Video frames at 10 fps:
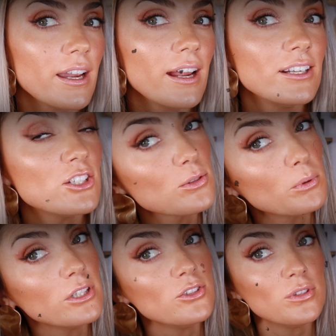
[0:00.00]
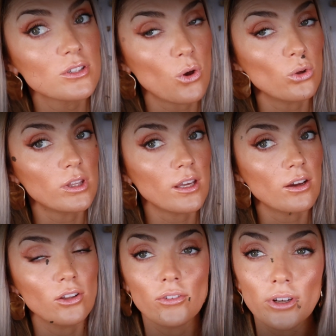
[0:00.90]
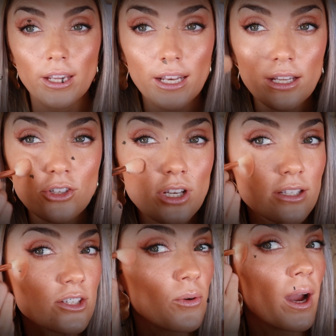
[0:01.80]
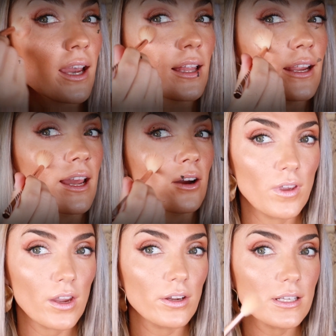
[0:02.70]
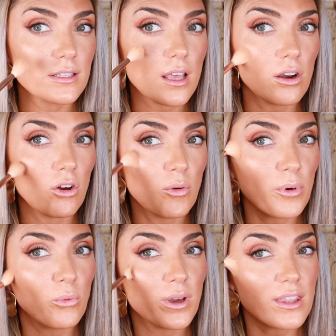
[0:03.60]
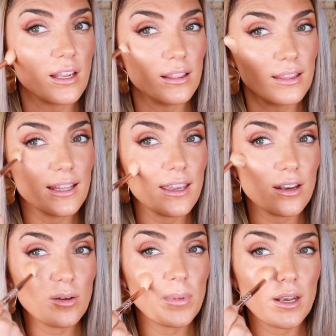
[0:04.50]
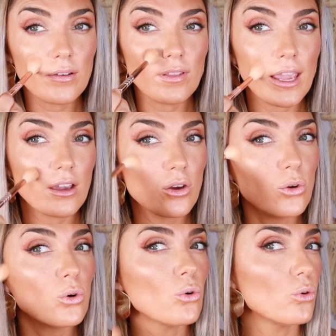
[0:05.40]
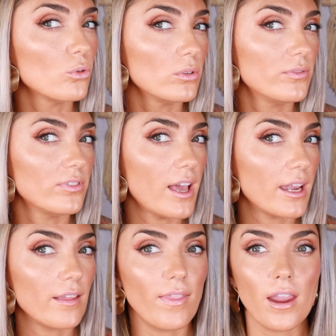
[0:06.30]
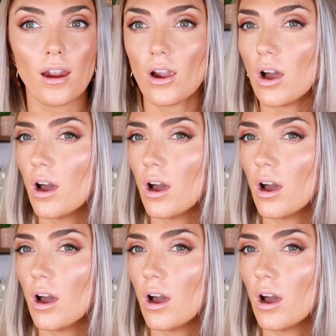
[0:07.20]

kind of just want to do this whole thing all over again and just do highlight Very subtle, but with a little bit of like gold fleck in there.